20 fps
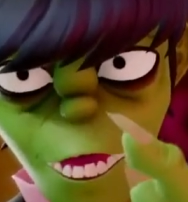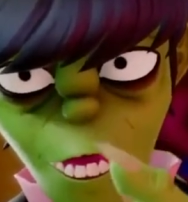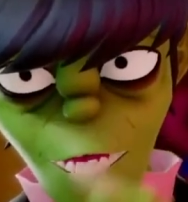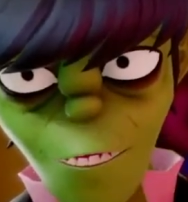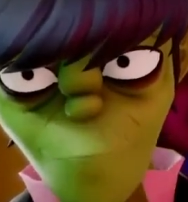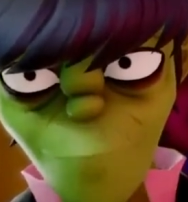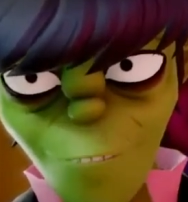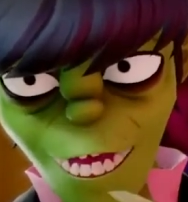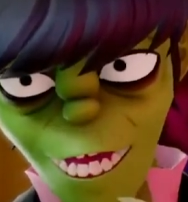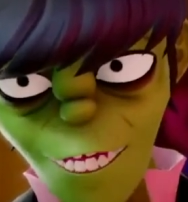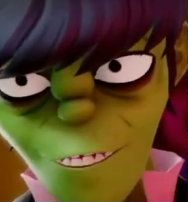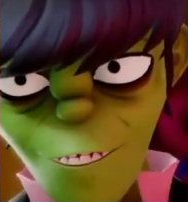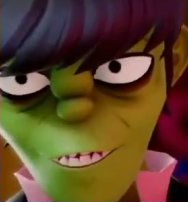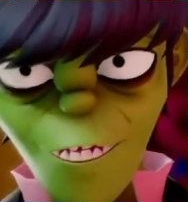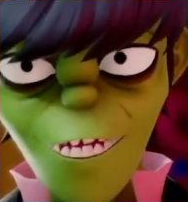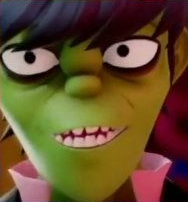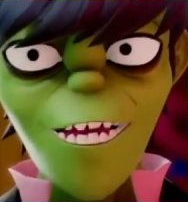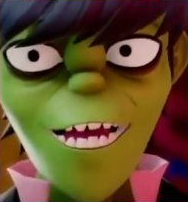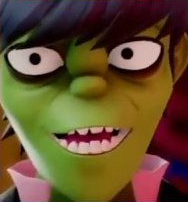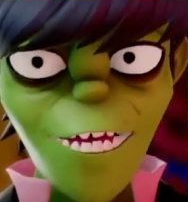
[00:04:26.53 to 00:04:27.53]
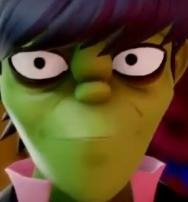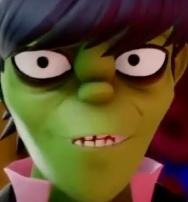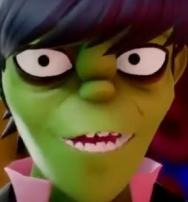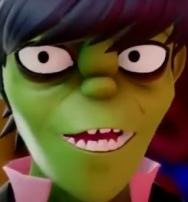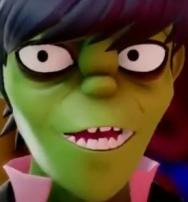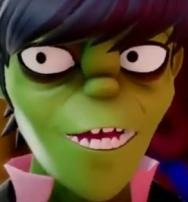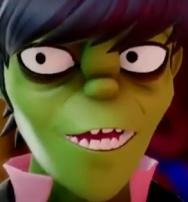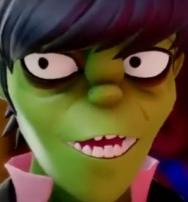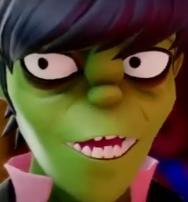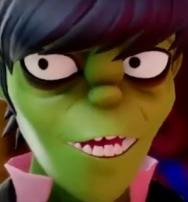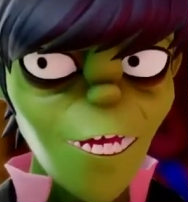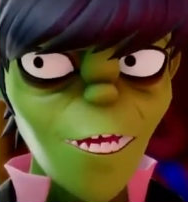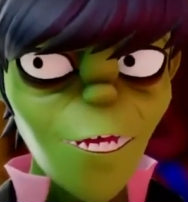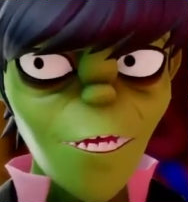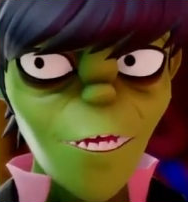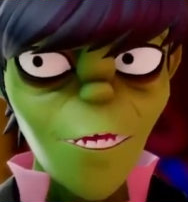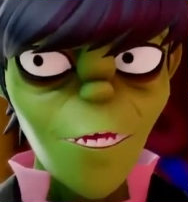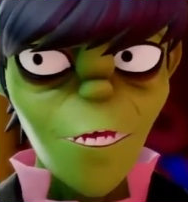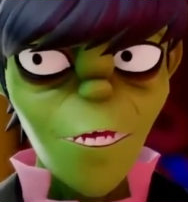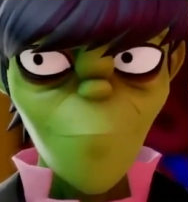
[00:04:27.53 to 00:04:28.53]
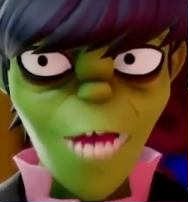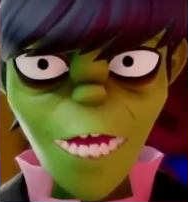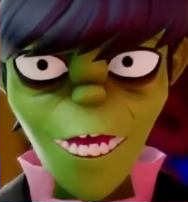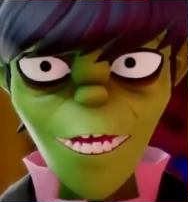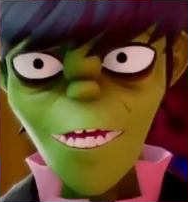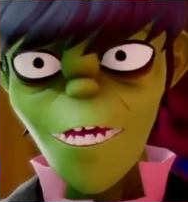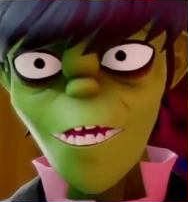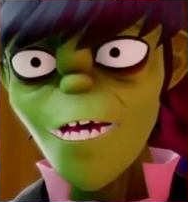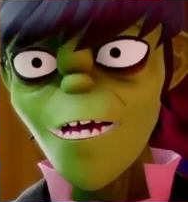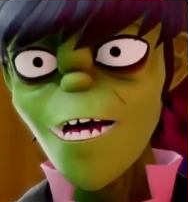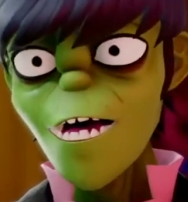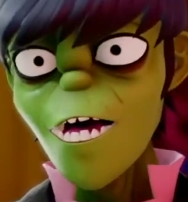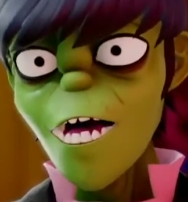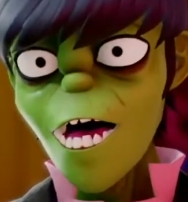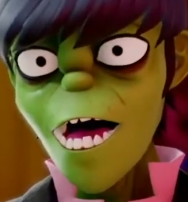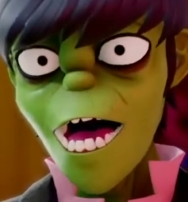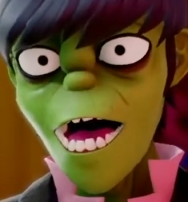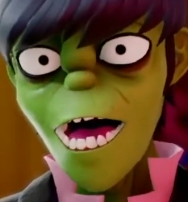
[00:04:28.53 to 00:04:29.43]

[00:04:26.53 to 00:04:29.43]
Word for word: uh, me and Stevie. Plus, you know,